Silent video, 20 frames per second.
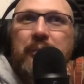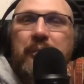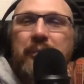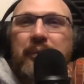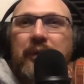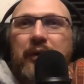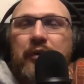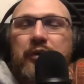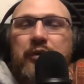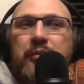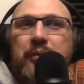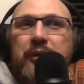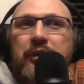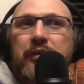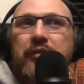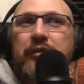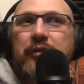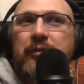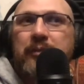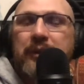was big
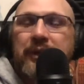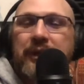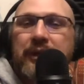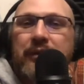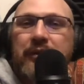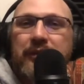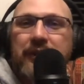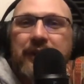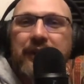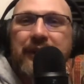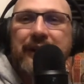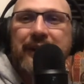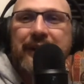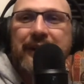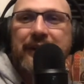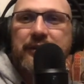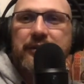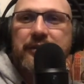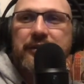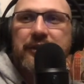for me. That was like an
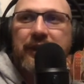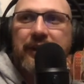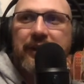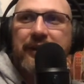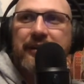exercise